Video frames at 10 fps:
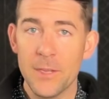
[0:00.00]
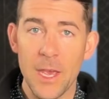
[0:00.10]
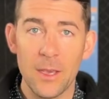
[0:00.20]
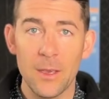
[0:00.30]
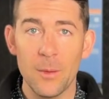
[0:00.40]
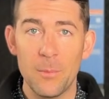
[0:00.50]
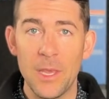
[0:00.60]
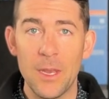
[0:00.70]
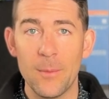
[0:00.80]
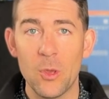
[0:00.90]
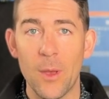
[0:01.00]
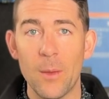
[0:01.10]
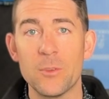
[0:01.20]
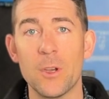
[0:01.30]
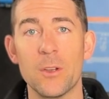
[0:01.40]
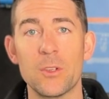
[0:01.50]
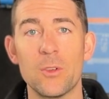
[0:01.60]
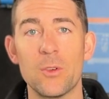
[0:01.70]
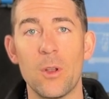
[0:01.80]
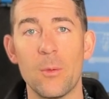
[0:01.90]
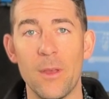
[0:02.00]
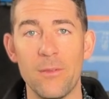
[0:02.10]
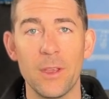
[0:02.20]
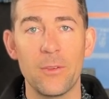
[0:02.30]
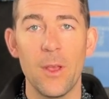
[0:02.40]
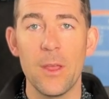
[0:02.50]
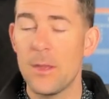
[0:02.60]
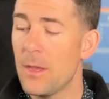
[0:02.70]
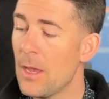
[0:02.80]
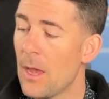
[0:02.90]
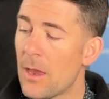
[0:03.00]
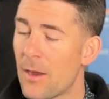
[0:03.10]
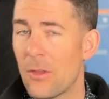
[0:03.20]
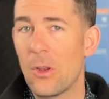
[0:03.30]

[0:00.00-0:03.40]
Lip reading: tech PWM charge controller by Victron, another